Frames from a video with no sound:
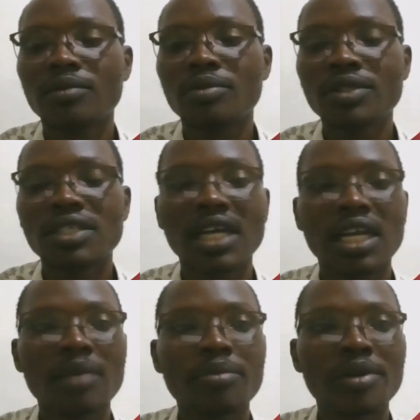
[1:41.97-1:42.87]
putting
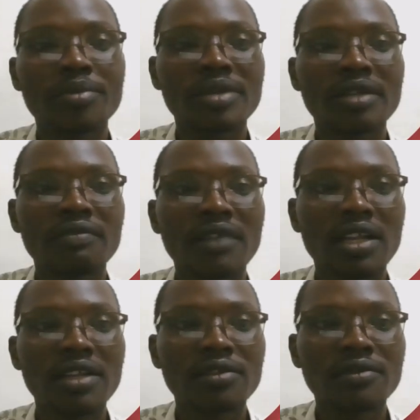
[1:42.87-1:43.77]
an appropriate
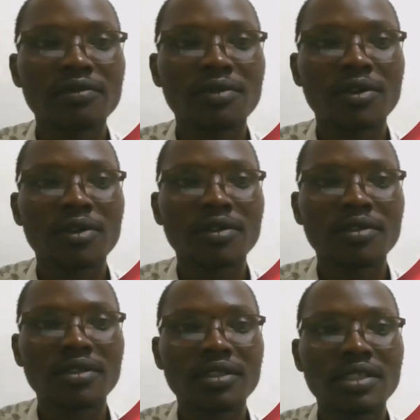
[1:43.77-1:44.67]
value for
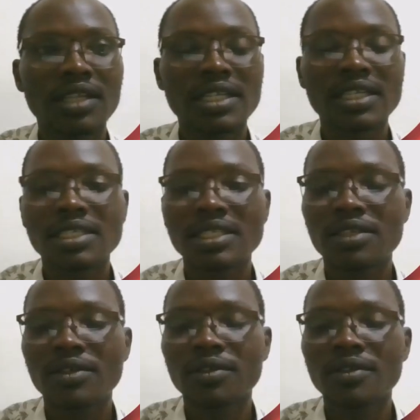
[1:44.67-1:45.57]
the letter
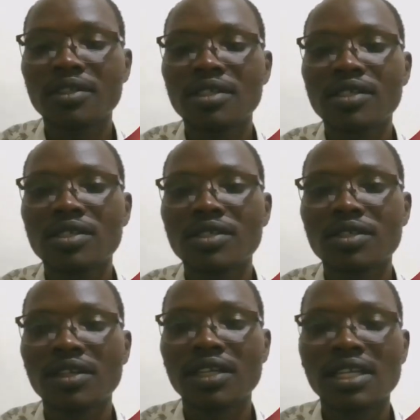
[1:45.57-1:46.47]
0
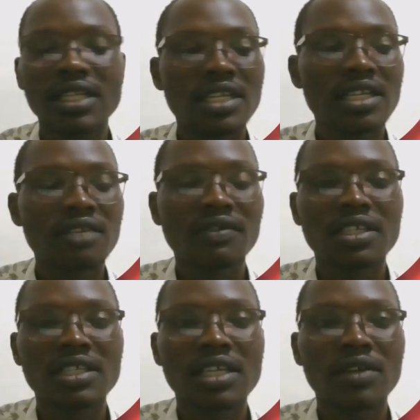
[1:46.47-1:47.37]
so that a
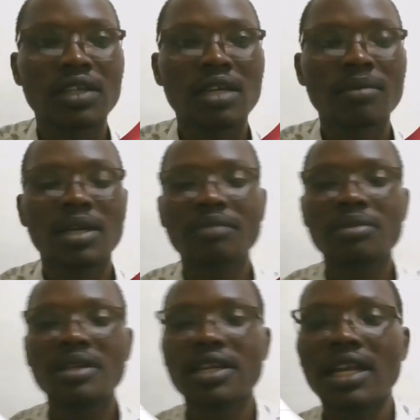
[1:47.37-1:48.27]
definite outcome can
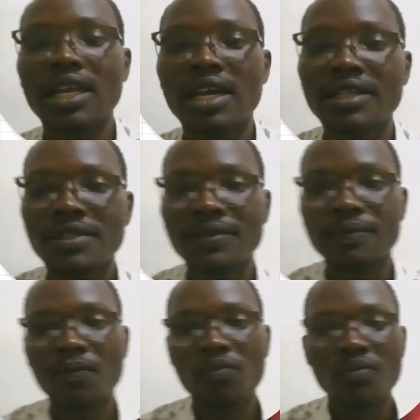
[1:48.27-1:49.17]
be realized.
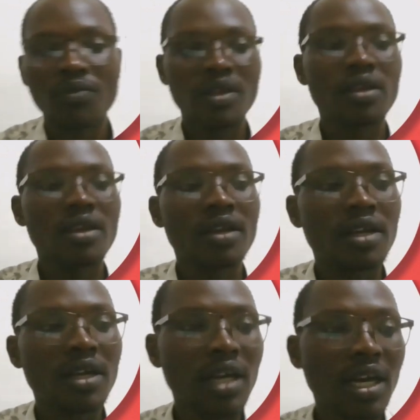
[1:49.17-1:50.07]

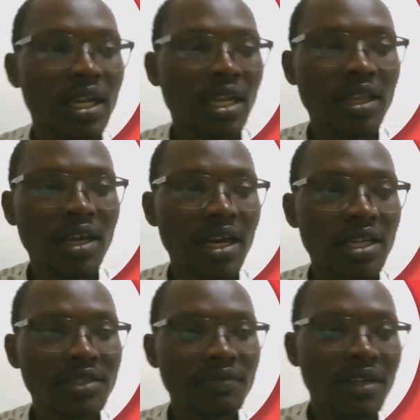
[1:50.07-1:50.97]
Another
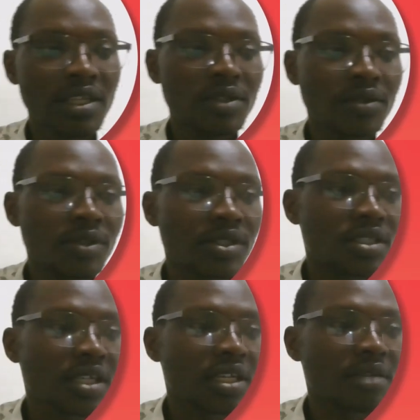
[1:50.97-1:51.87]
hash value
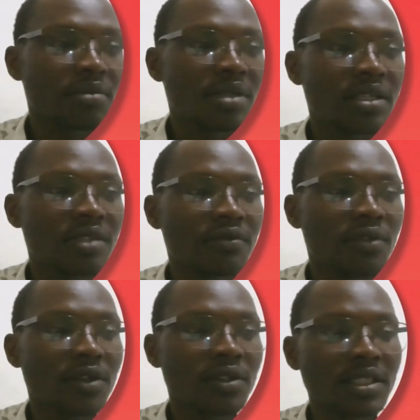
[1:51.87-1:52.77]
which can be
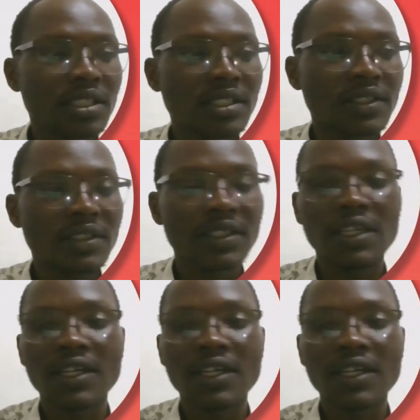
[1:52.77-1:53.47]
found is